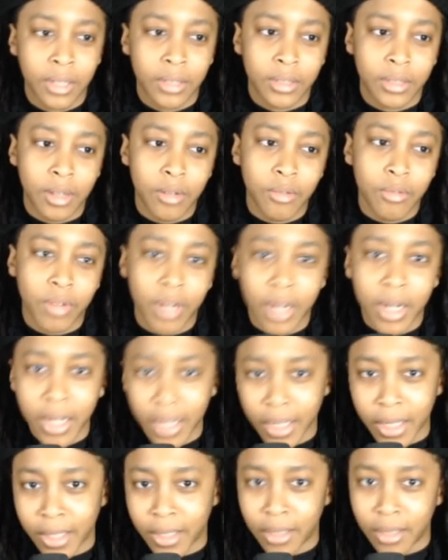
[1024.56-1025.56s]
don't
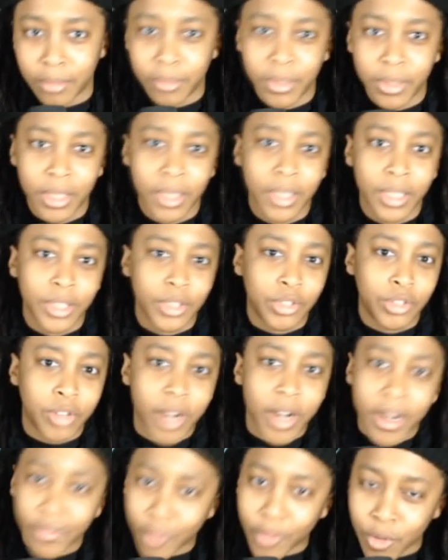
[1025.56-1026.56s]
cut him.
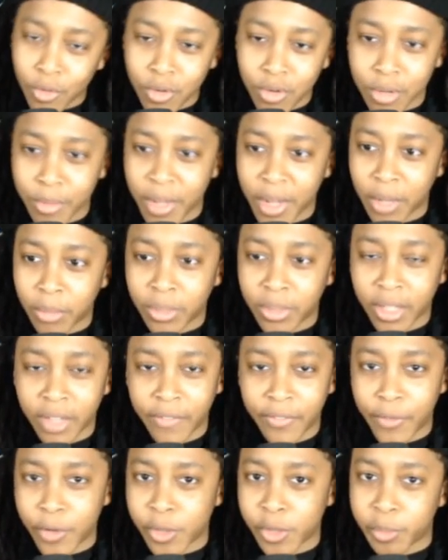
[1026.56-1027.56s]
Draft the quarterback with
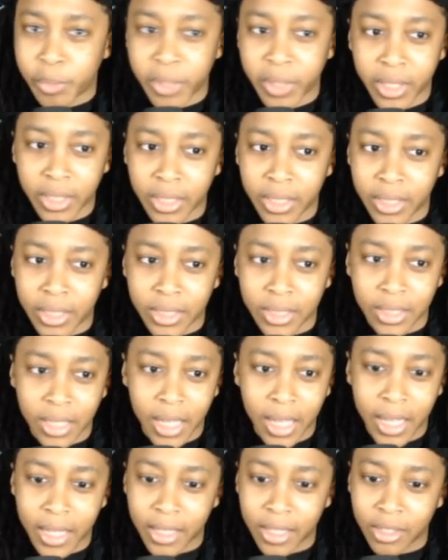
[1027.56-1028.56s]
that first pick, then it's
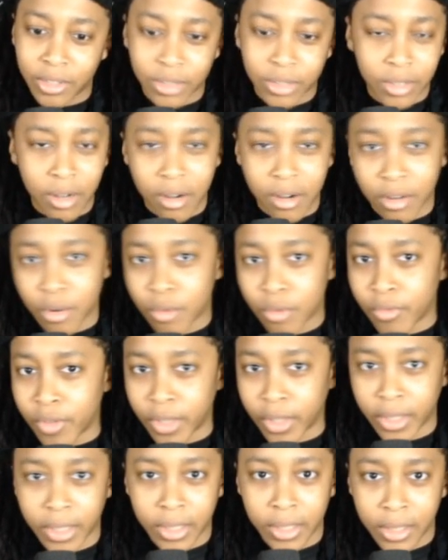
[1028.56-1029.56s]
like you're starting over
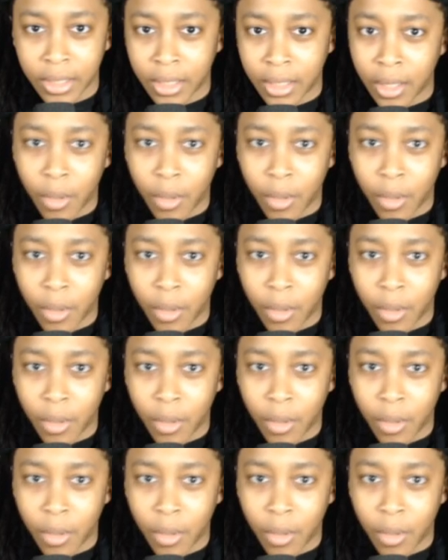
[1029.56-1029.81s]
again.